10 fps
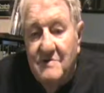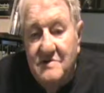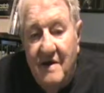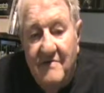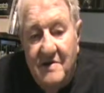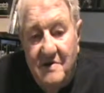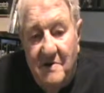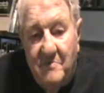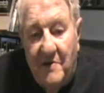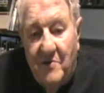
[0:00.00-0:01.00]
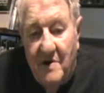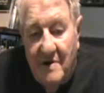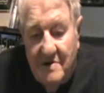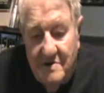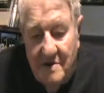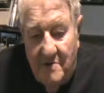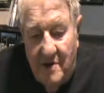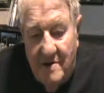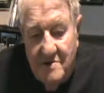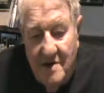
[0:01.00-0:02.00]
It was given to them by one of
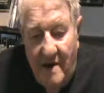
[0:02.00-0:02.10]
the